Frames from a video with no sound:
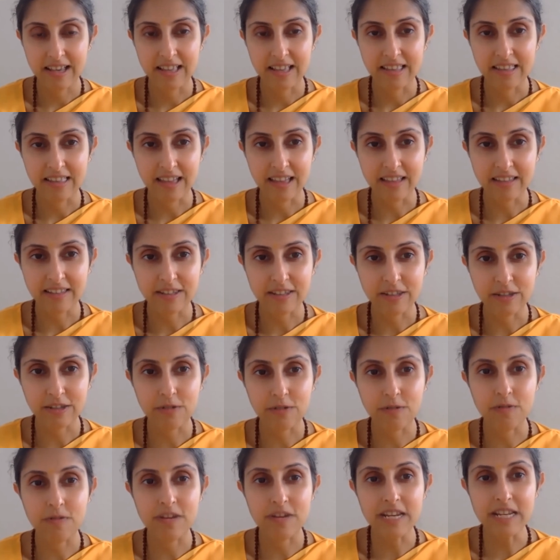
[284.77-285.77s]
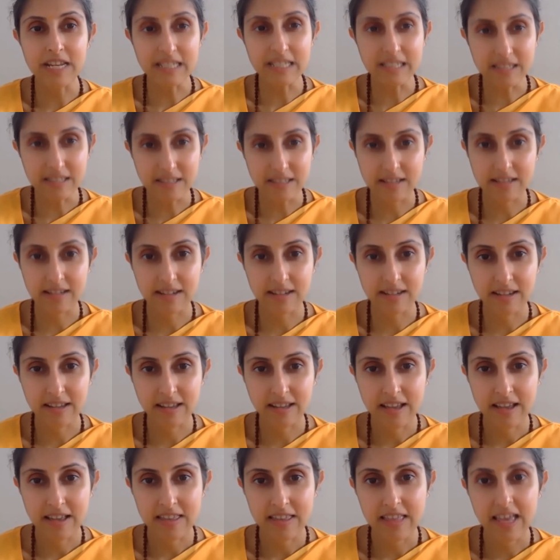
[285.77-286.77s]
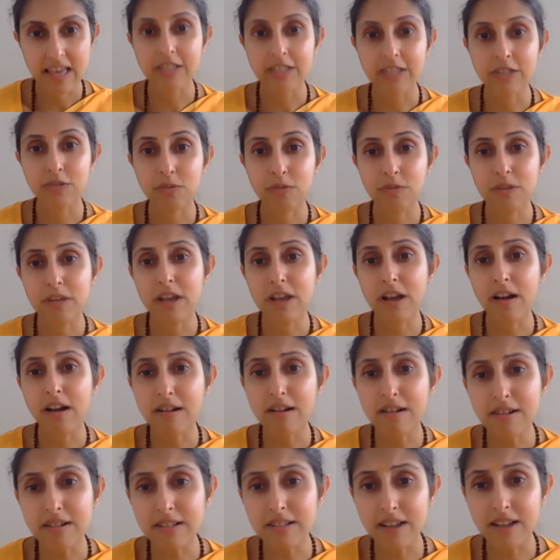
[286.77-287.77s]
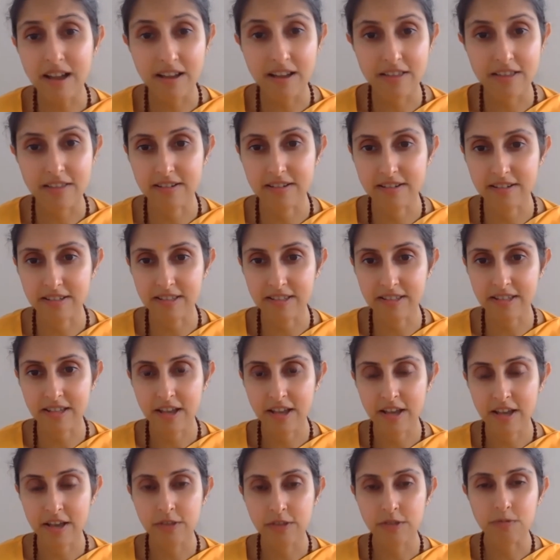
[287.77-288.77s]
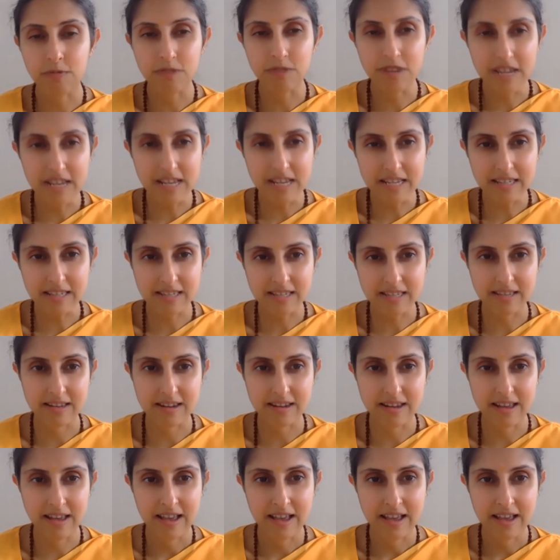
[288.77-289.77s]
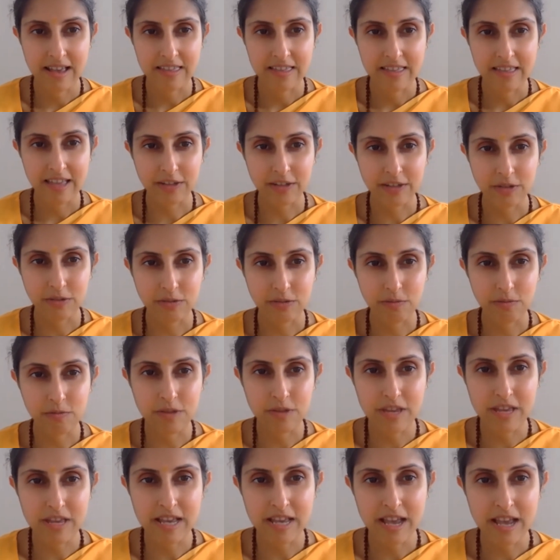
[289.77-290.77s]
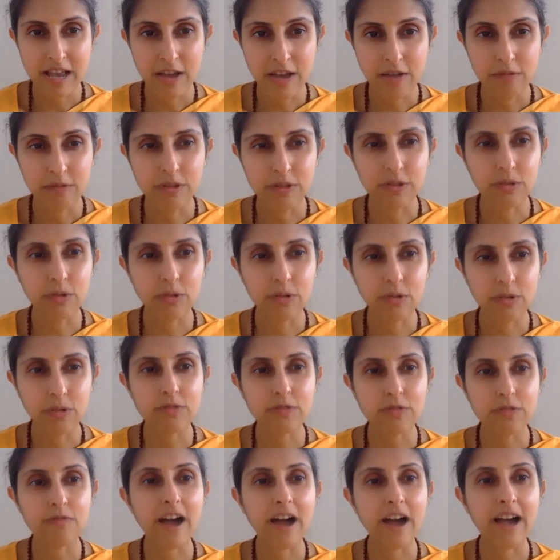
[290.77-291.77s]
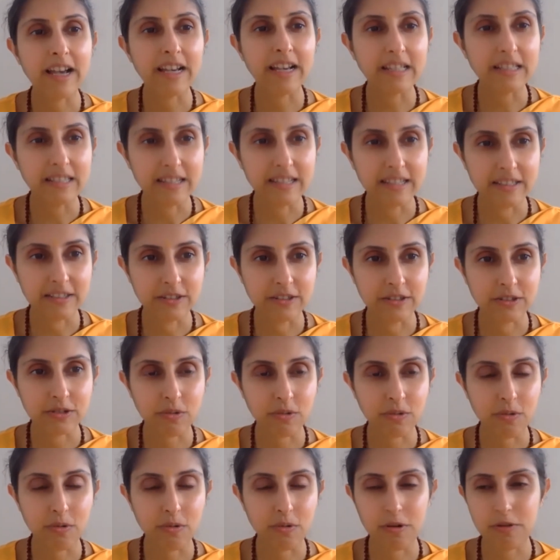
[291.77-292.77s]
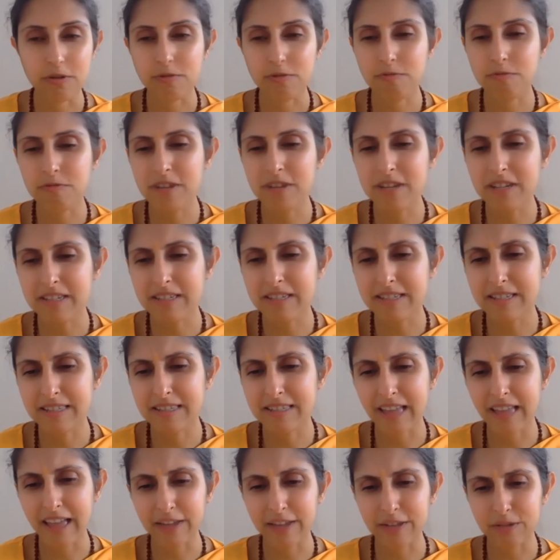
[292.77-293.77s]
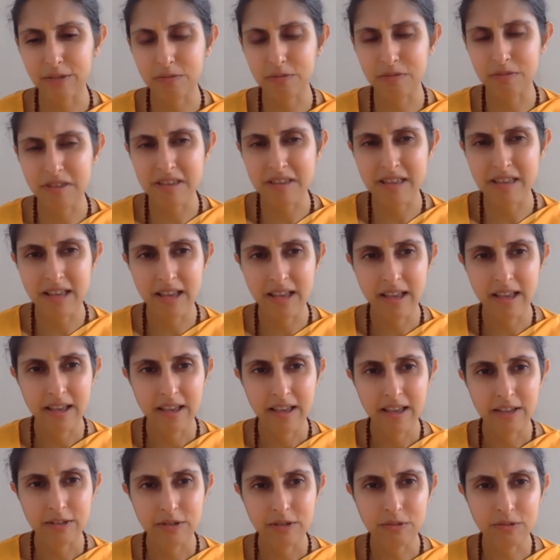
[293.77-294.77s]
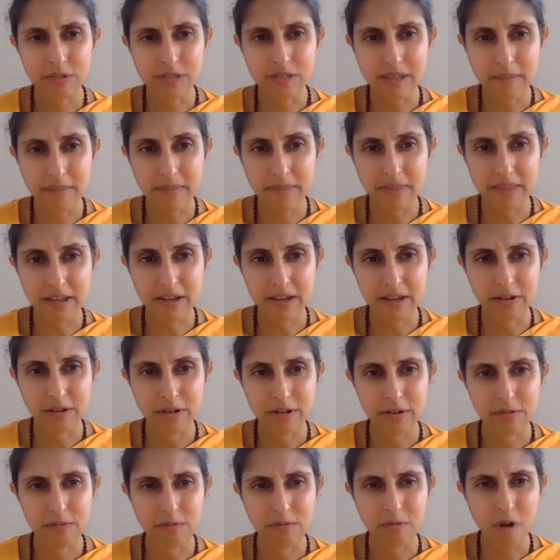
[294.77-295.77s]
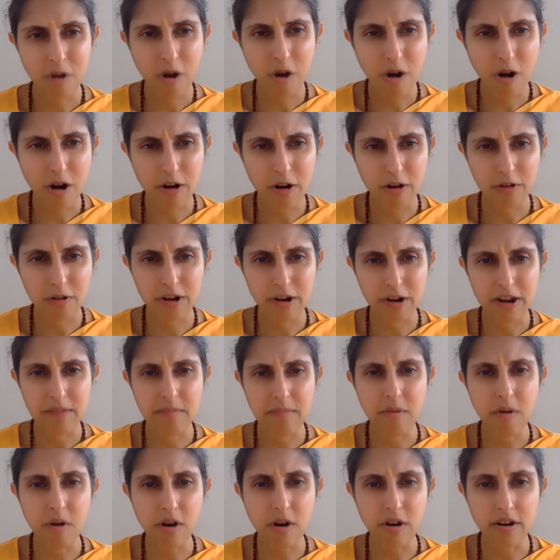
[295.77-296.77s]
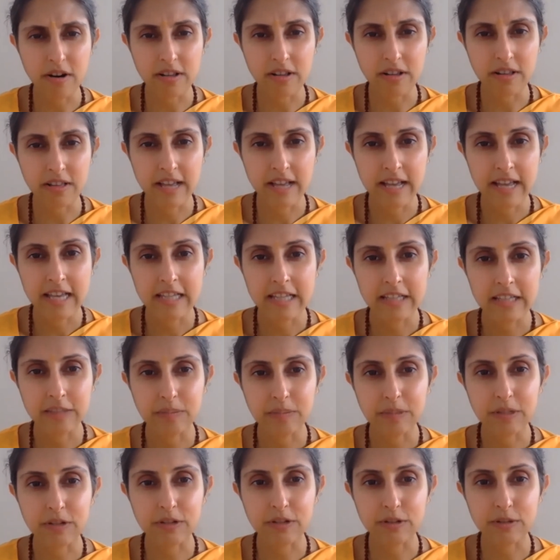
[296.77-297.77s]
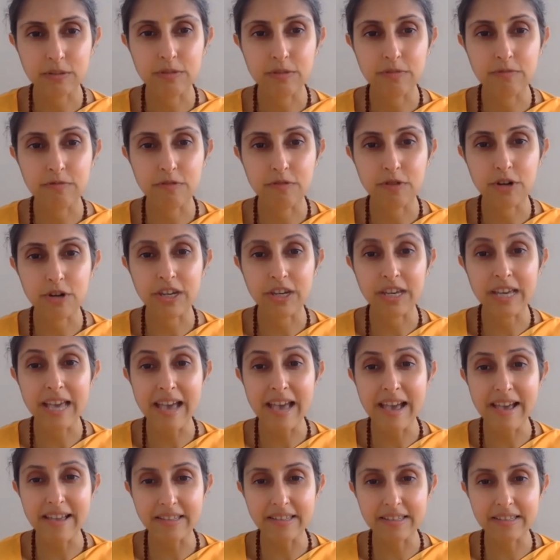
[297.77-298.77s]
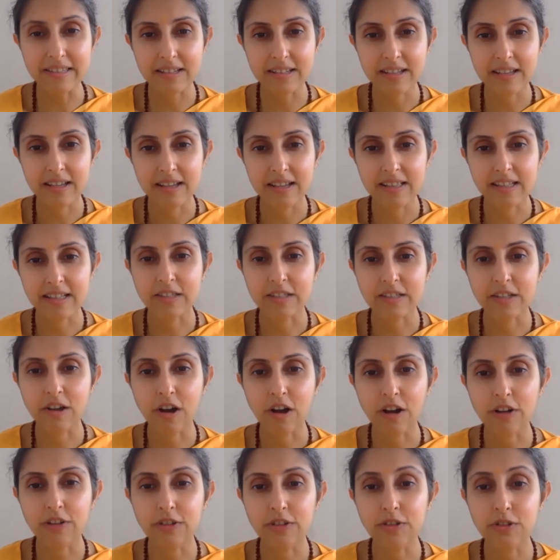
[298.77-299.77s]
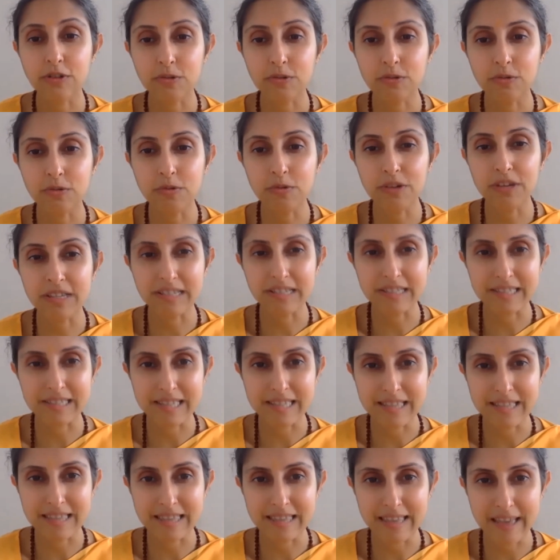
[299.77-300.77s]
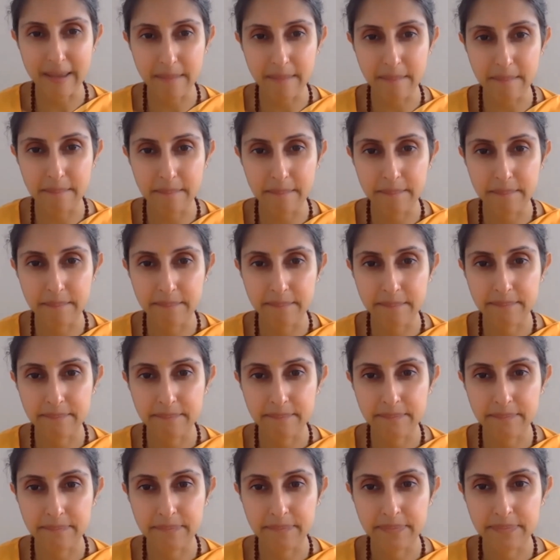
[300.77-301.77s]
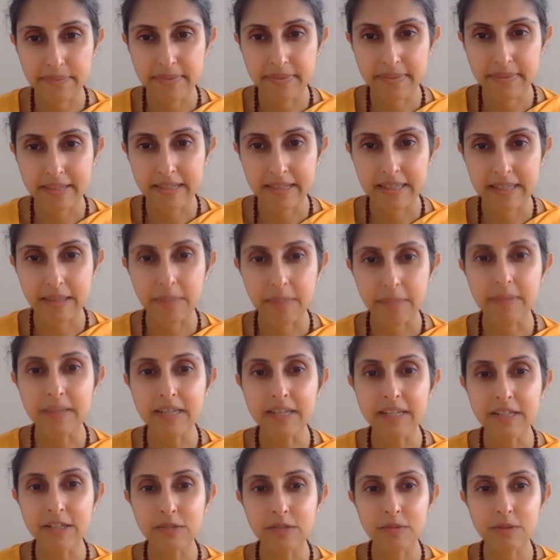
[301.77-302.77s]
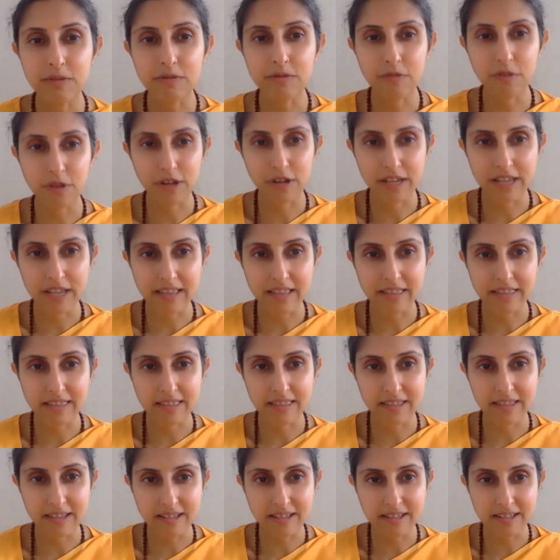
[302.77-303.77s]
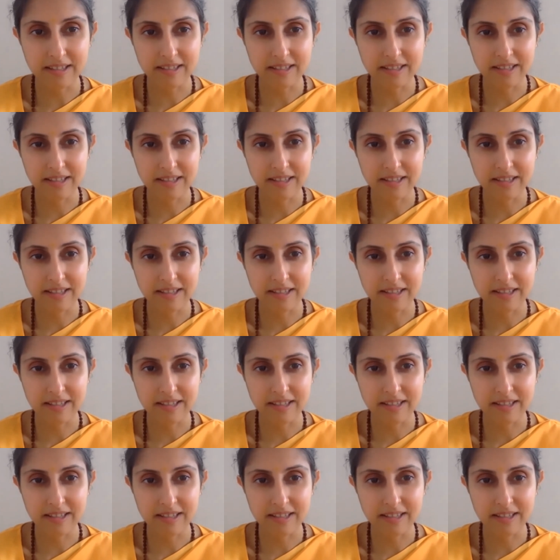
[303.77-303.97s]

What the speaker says: that the reason that we hurt others, the reason that we resort to violence, or the reason that we do something wrong or immoral, is because we forget that God too is in them. The minute we forget this,